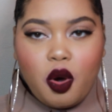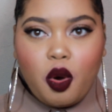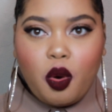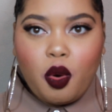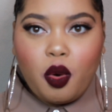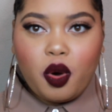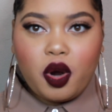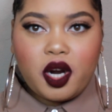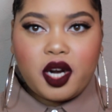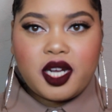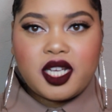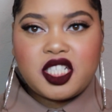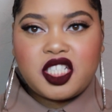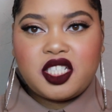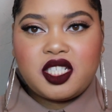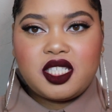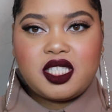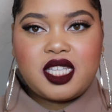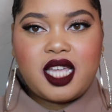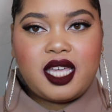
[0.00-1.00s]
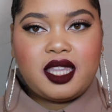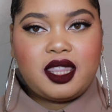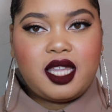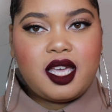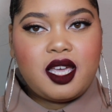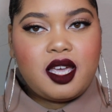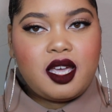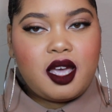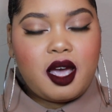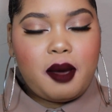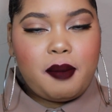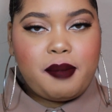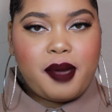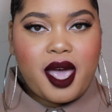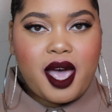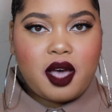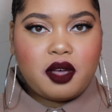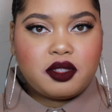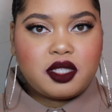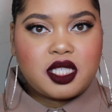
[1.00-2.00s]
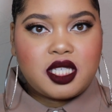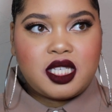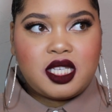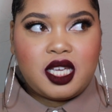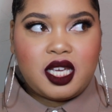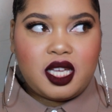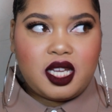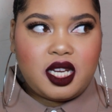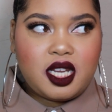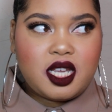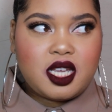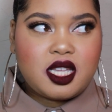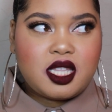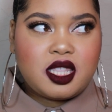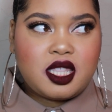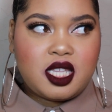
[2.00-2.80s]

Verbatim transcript: or is just like thinking about getting